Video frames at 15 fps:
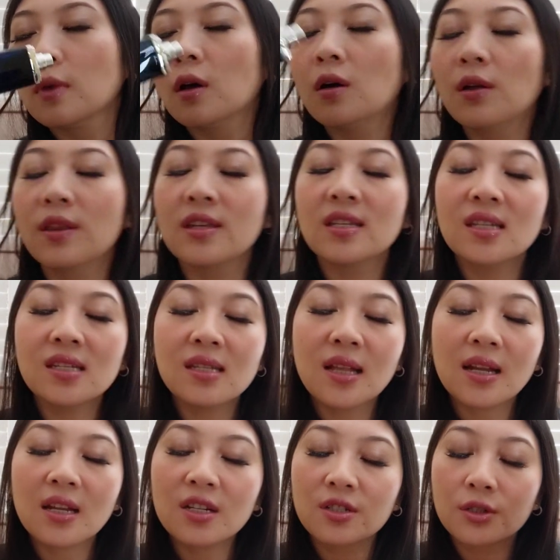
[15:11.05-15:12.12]
Oh, this is
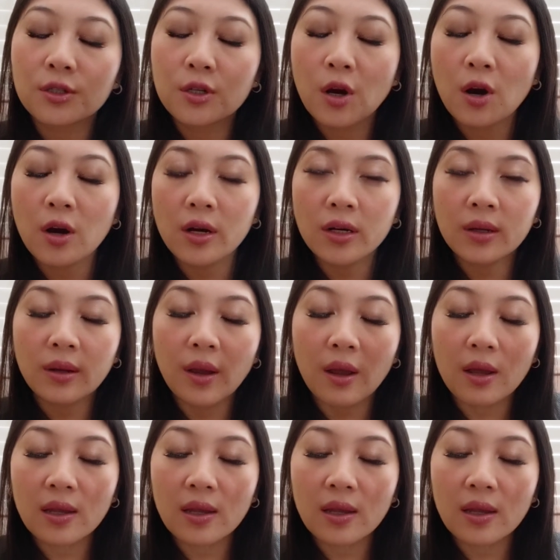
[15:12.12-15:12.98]
like a dark,